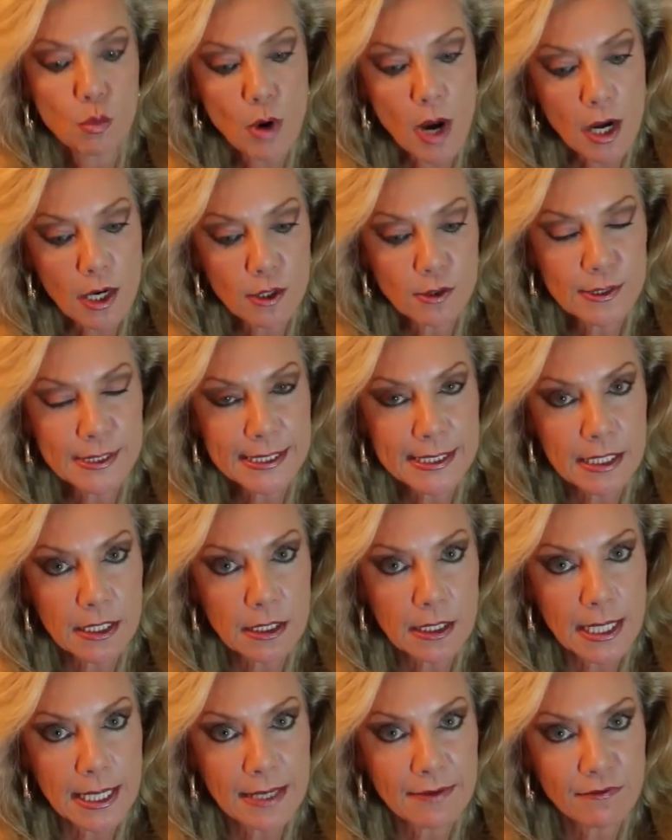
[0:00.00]
Rahu's
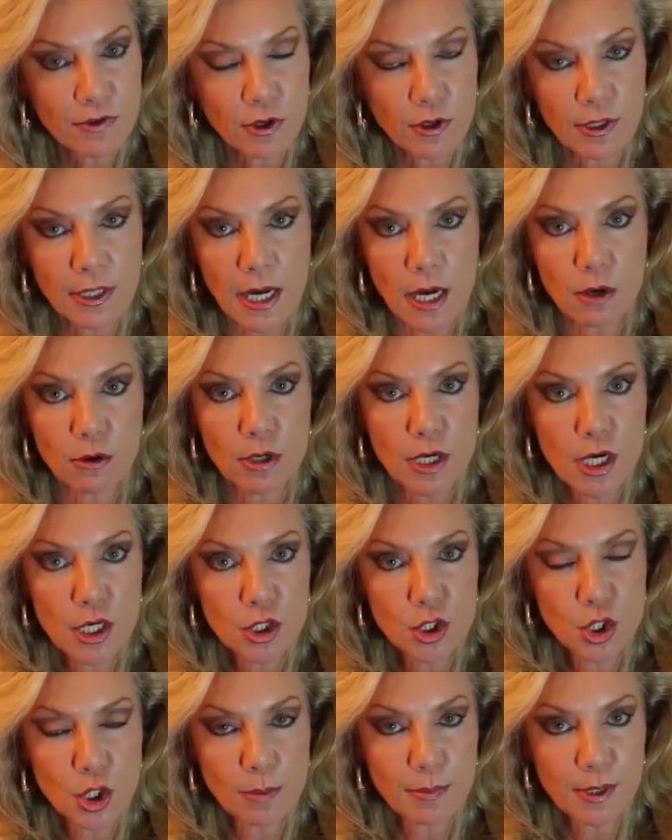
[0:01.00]
still in Virgo,
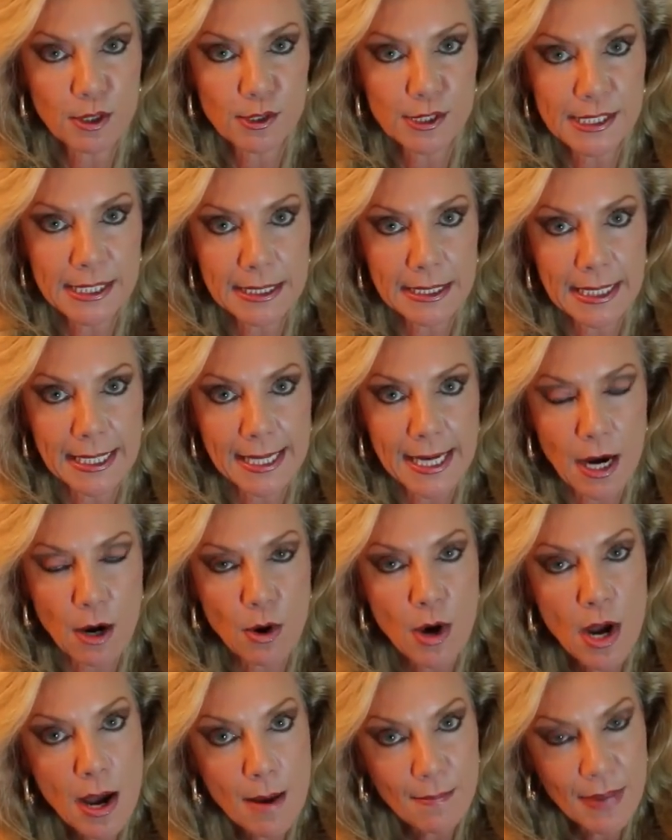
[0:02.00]
Jupiter's in
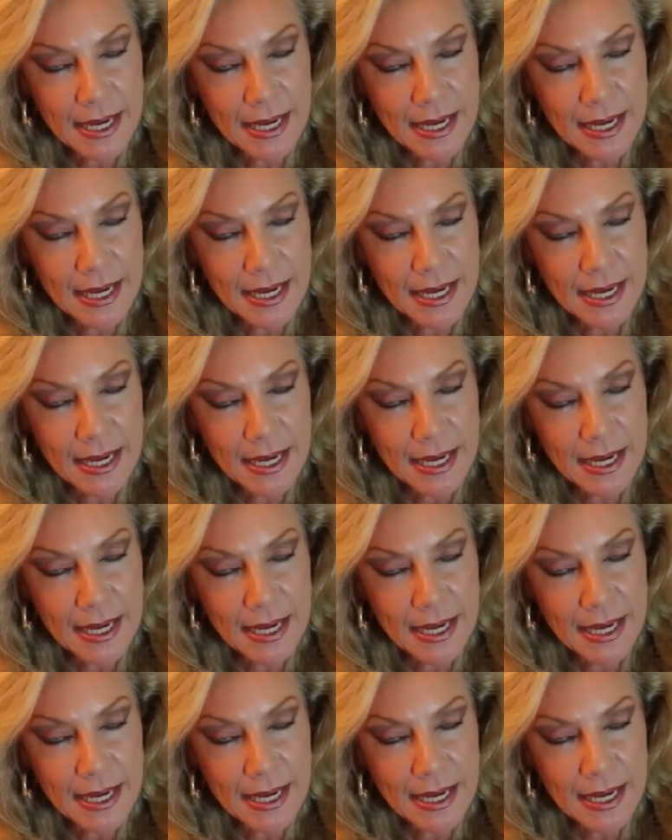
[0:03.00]
Leo.